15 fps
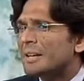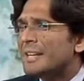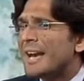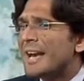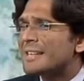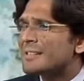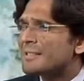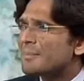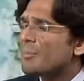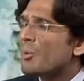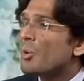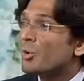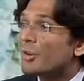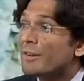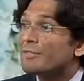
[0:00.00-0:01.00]
he has
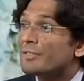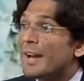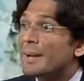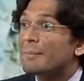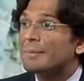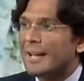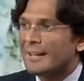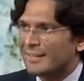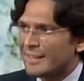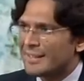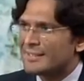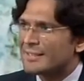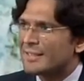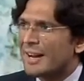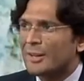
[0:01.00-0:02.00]
more tough time than
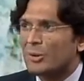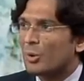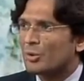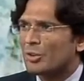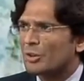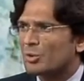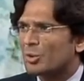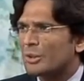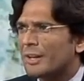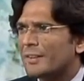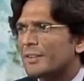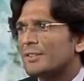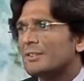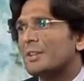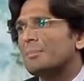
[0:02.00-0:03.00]
this. I don't think so that
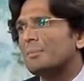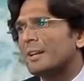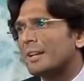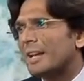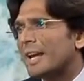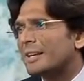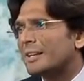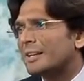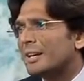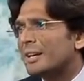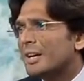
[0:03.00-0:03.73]
this is something like...